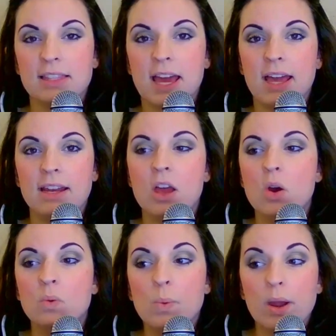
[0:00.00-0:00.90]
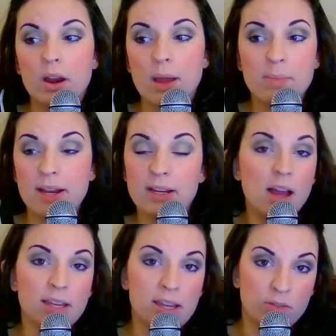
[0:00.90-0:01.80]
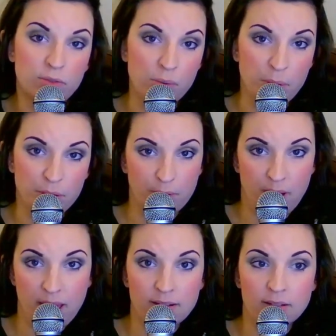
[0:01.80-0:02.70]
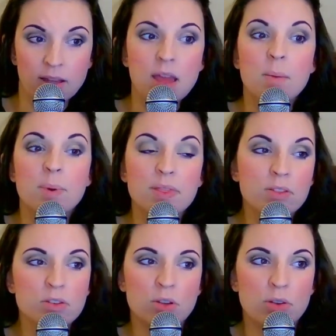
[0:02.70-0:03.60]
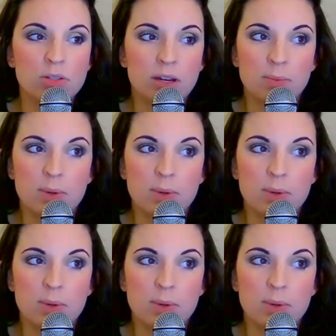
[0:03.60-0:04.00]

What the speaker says: that, where I might not get a full book read. But then there's also going to be